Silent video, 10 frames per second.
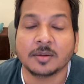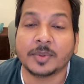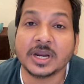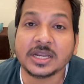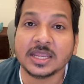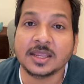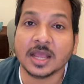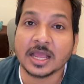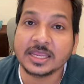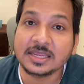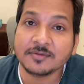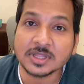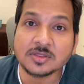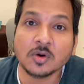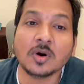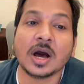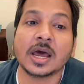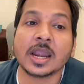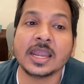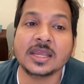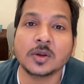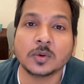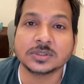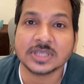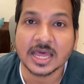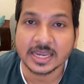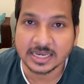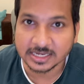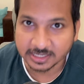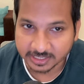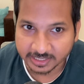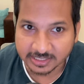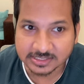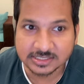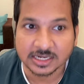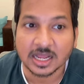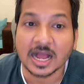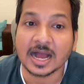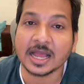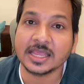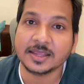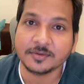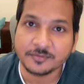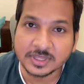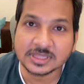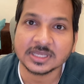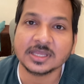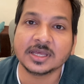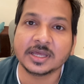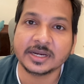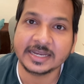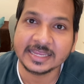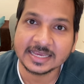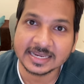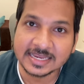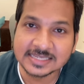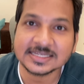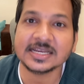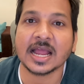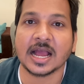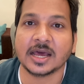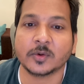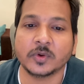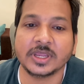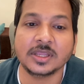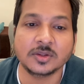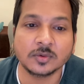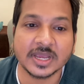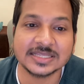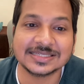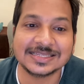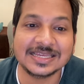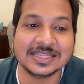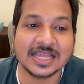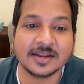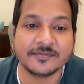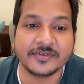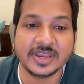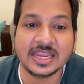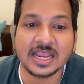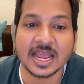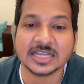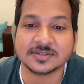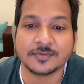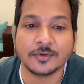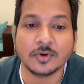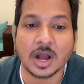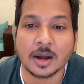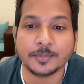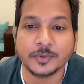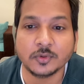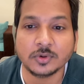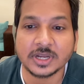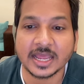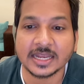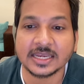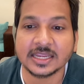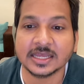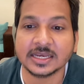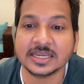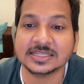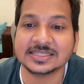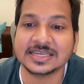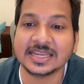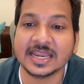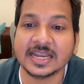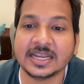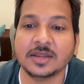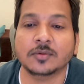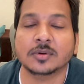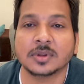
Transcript: But even though earning growths are increased, with decrease in ROE, you can see that free cash flow up to 10 year is negative.